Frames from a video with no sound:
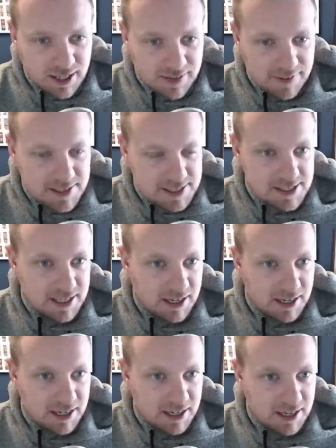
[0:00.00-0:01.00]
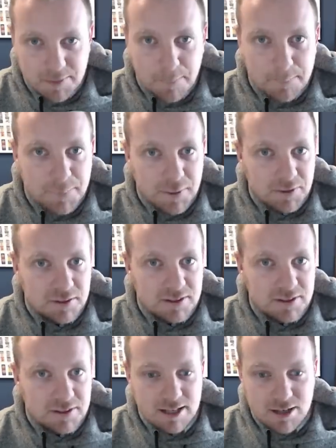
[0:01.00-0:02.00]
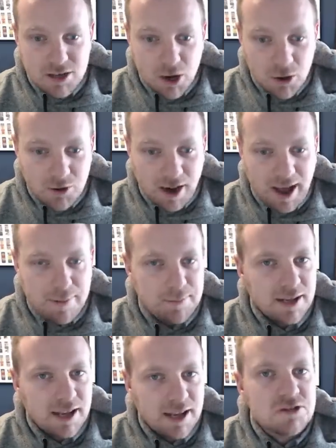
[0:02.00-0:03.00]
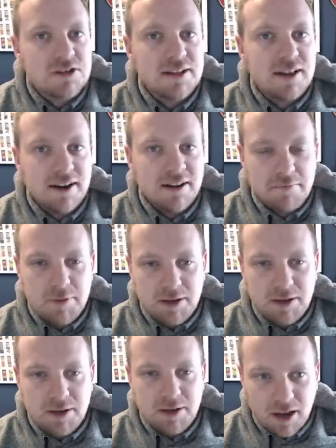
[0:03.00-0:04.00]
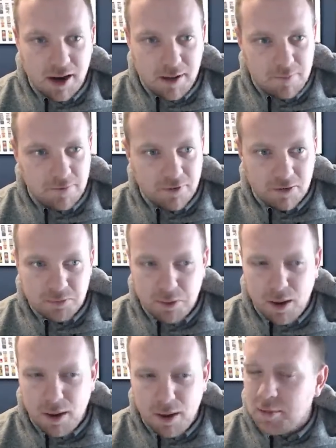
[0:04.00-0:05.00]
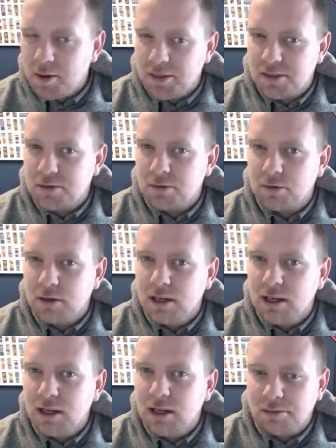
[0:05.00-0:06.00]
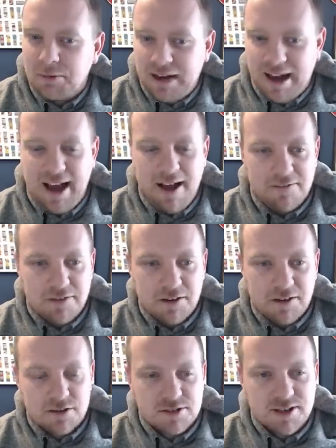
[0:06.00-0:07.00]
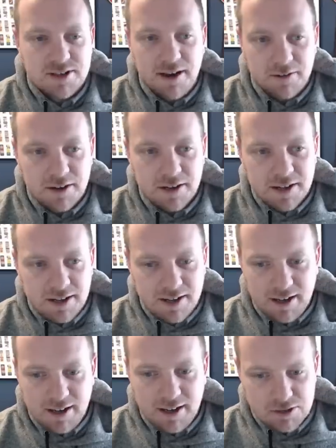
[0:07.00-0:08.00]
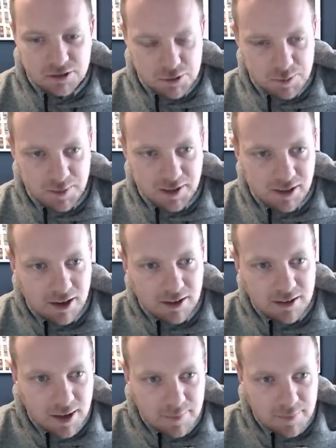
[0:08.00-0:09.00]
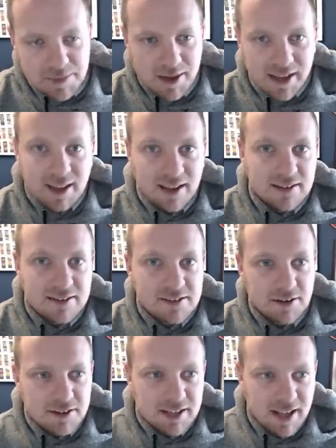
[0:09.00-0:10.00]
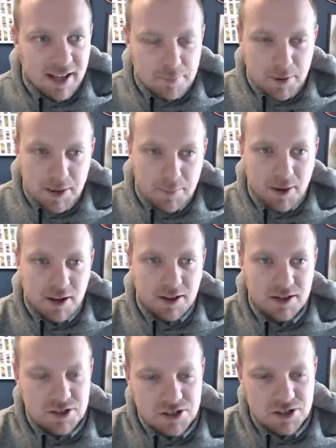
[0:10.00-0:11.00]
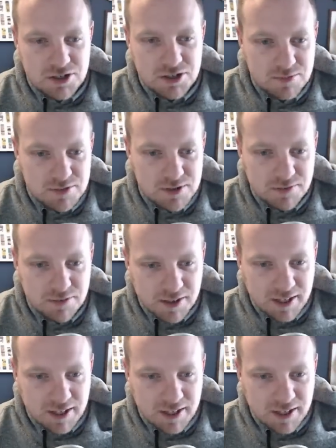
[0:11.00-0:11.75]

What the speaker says: this is a custom built Node application that I've been cooking up for probably about 3.5 years now. So it's been a long time in the making, and it's starting to get pretty polished in terms of